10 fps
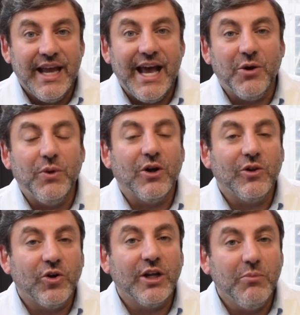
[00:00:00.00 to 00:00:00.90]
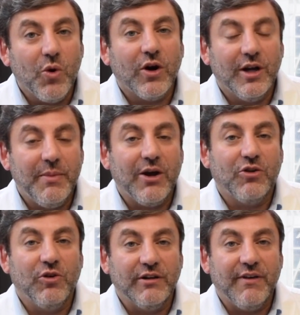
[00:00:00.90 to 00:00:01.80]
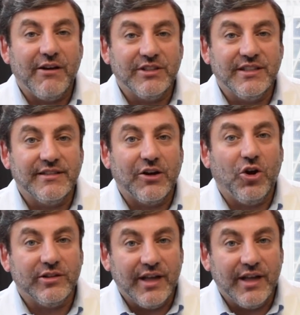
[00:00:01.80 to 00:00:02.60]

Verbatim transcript: and we are learning more about coronaviruses at all